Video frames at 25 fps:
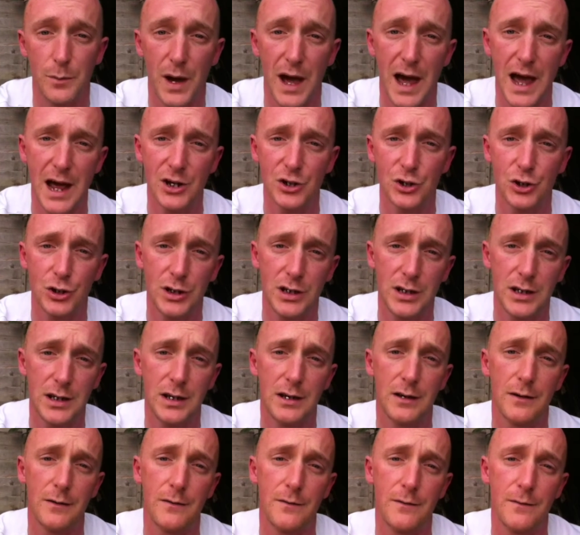but
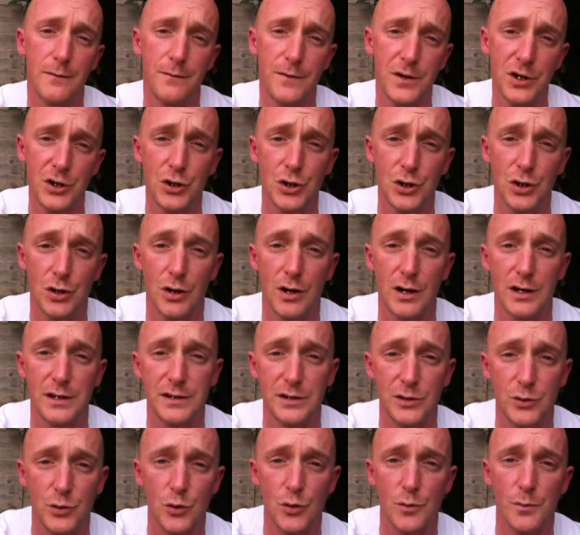actually
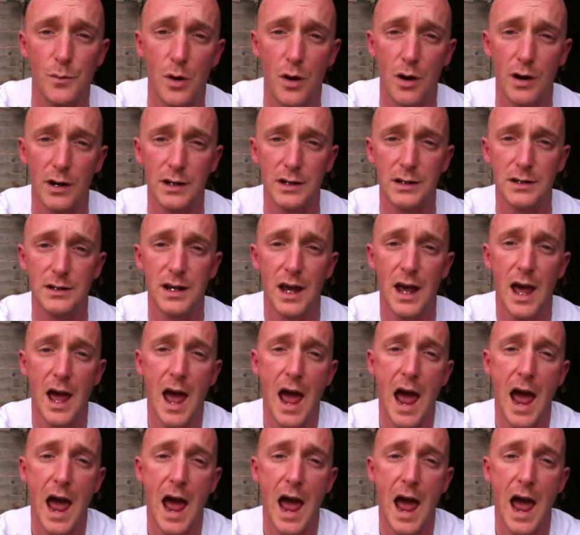visualize in your mind